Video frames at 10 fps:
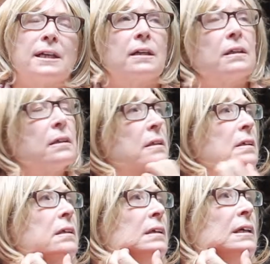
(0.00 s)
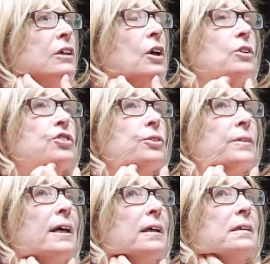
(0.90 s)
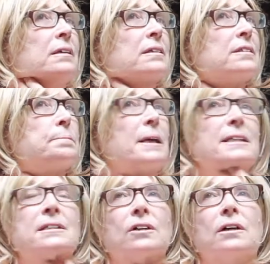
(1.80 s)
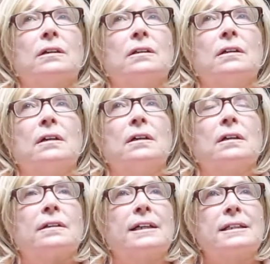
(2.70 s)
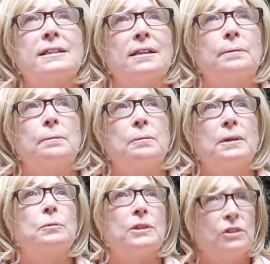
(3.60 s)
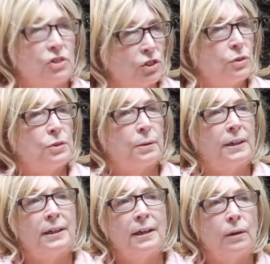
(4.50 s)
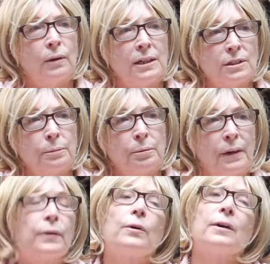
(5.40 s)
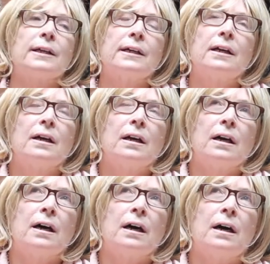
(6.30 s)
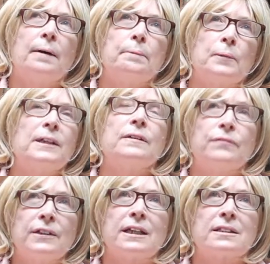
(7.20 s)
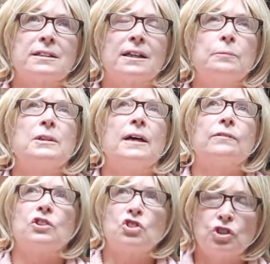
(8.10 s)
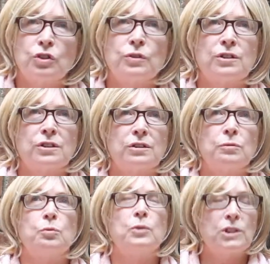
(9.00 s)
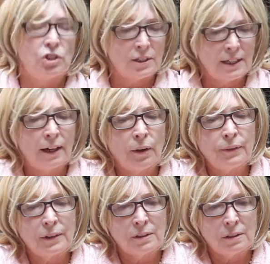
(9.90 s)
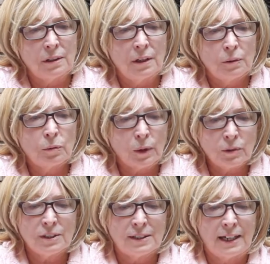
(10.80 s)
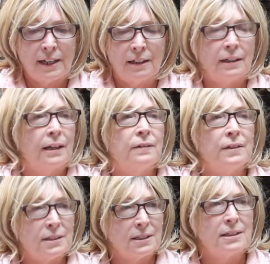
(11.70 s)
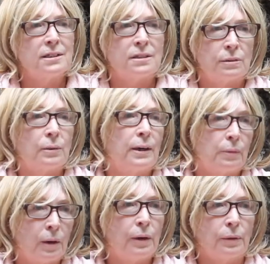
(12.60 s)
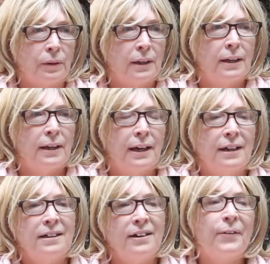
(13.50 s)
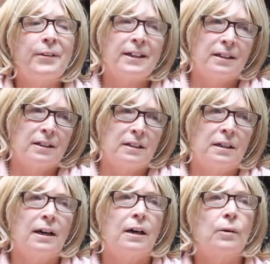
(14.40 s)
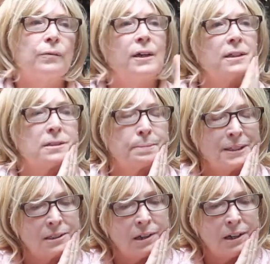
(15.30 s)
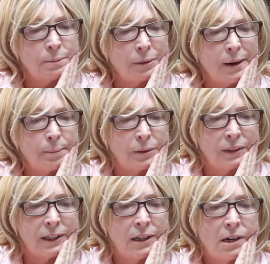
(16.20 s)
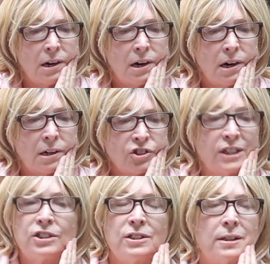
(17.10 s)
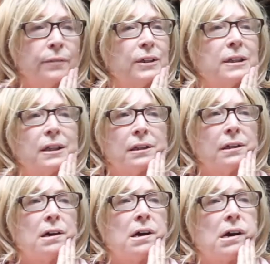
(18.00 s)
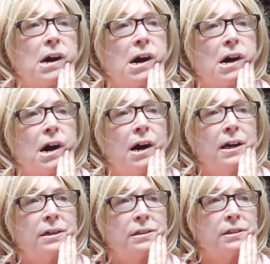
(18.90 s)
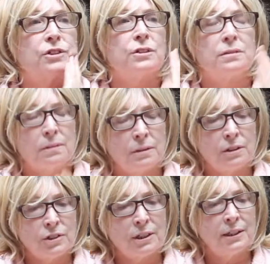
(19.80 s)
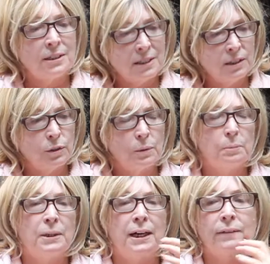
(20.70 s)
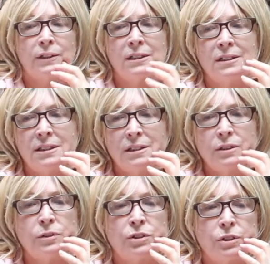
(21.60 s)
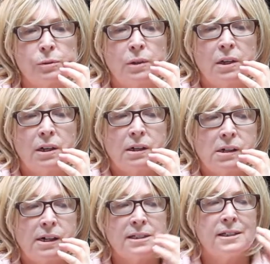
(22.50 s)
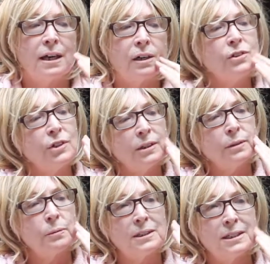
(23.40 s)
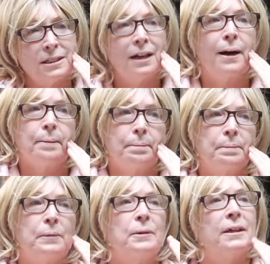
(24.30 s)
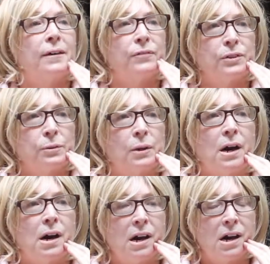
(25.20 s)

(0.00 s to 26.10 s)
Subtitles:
a culture that is based on things that we wouldn't choose right now as our priority, we can fix. And we have to choose which is the healthy road to take, and this is the right road. And knowing it now, that it's been done properly, changes everything. And there's a continuum. We have to continue to, it's not all done in one step, but we have to,